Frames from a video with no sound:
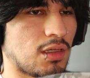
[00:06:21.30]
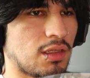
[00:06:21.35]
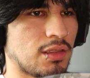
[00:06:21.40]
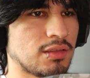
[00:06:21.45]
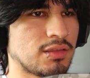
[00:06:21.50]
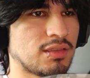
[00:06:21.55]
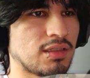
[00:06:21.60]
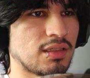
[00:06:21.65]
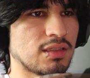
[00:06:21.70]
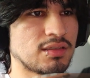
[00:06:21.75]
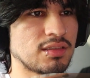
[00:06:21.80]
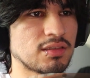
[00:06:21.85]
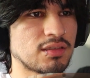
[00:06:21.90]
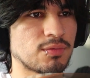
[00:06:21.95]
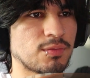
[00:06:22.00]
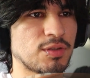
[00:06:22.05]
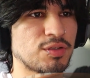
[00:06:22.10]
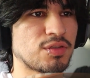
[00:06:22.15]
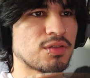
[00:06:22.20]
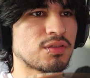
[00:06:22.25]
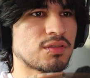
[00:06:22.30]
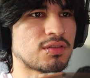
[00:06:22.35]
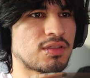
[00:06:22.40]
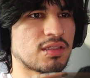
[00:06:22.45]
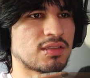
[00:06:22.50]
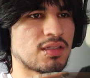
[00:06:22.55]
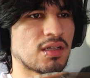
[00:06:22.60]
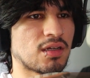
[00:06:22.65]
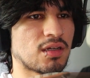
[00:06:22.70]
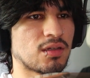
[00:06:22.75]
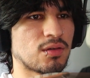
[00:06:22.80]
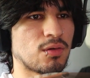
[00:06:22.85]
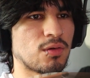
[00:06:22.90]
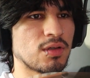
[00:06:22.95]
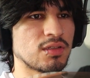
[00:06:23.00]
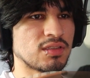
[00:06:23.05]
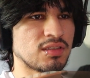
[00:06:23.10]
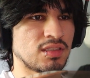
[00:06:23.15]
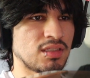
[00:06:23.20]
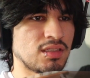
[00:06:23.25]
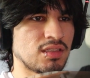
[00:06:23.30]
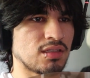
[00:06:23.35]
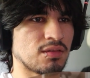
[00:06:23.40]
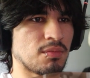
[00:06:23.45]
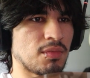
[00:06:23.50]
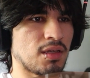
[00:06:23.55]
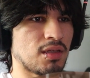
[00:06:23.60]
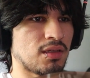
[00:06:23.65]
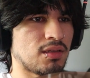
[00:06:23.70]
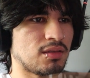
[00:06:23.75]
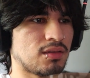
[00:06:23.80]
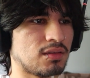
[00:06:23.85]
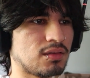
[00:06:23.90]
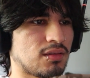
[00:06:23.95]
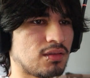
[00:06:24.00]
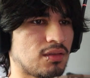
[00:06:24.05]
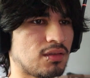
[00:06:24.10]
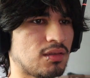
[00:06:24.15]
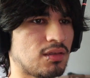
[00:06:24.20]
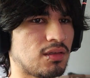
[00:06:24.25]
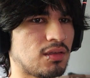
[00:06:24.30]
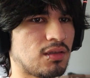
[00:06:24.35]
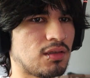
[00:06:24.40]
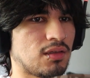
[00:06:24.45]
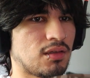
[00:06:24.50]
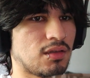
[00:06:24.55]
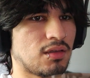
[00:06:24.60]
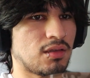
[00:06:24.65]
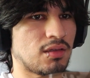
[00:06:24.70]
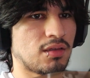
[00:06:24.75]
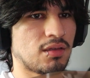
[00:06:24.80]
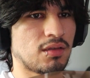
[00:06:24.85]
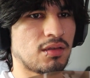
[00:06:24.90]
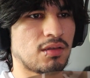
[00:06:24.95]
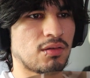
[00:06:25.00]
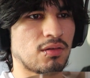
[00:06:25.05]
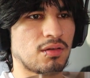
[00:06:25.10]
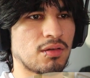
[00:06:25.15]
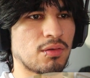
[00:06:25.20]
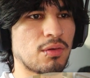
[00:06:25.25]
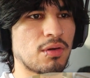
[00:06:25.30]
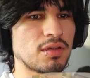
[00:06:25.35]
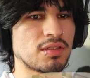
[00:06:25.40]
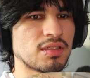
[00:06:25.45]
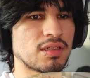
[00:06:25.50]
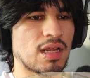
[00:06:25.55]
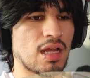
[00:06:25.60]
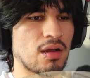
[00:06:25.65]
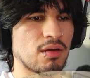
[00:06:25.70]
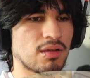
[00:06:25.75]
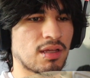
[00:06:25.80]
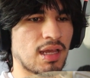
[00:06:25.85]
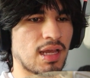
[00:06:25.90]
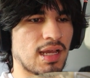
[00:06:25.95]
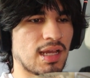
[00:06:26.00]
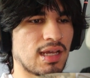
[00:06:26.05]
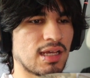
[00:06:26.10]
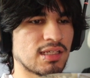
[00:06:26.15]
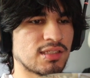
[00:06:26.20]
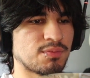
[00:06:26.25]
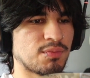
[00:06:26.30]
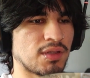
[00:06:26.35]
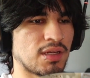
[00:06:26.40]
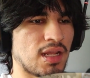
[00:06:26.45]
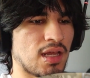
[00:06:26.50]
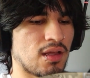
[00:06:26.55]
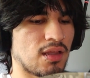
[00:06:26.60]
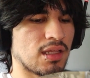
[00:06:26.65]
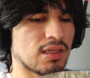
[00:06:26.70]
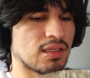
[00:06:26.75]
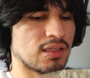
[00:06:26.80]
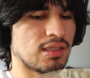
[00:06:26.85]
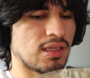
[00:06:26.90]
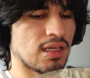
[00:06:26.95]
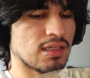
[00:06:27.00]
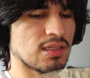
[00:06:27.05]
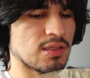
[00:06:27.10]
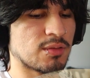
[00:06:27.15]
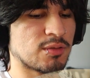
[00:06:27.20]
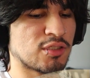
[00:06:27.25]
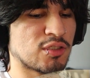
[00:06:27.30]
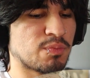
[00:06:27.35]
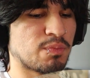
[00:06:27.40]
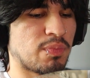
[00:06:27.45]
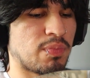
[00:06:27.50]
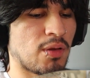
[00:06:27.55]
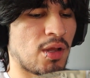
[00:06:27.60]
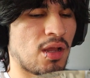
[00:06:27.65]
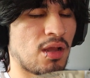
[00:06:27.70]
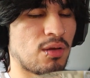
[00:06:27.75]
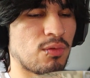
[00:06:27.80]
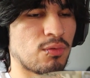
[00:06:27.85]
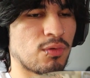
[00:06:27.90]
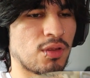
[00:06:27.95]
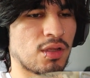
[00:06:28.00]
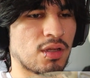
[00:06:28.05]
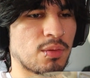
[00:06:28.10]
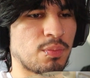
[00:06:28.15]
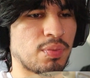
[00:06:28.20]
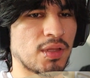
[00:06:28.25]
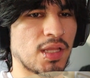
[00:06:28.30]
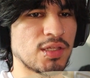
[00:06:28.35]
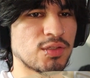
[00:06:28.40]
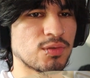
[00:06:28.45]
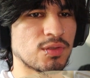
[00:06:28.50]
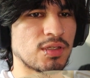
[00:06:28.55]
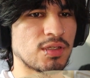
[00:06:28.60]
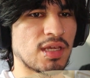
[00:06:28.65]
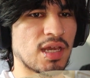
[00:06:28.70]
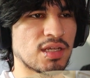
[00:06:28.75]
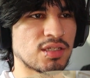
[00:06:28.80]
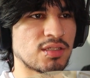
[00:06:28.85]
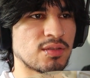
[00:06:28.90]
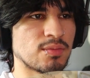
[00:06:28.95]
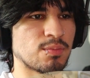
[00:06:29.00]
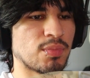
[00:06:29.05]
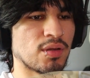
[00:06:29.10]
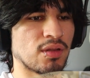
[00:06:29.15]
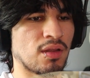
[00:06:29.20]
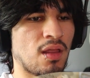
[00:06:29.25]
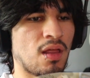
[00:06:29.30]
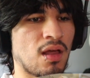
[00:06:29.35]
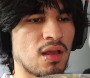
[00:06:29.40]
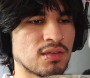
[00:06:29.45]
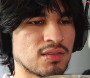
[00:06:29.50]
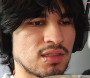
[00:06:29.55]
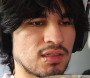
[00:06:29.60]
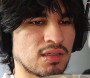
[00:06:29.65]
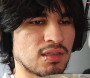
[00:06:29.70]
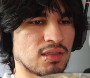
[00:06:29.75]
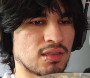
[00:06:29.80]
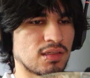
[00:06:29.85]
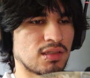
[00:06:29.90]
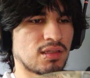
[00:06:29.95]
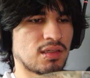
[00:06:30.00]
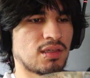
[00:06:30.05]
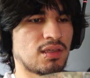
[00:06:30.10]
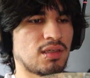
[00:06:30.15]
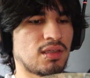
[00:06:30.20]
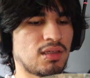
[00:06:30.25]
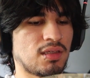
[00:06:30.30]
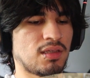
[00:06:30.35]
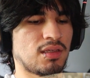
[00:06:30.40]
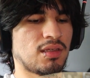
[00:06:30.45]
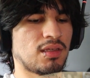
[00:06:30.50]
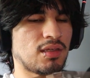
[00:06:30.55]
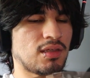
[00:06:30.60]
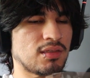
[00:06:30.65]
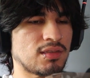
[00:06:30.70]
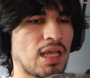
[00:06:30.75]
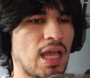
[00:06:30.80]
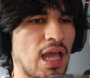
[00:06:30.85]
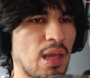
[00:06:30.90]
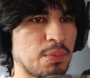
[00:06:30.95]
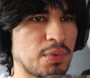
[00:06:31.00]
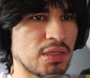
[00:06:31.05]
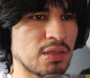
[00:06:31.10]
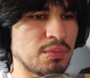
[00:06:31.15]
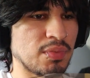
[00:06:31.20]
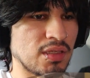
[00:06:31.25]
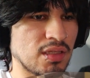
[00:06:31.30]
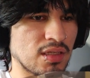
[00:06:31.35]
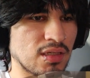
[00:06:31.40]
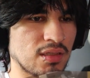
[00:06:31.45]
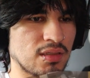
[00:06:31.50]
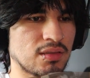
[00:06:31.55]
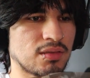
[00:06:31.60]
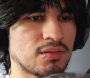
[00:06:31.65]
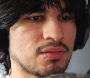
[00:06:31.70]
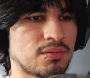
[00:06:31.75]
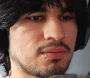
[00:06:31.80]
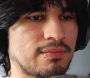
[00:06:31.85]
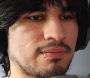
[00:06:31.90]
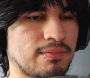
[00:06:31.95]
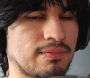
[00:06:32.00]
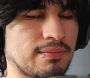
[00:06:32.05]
It's like it's like the research that Sakura always needed, man. Always an outcast, but now like he has a spot where like a place where he actually belongs and is happy to be there. So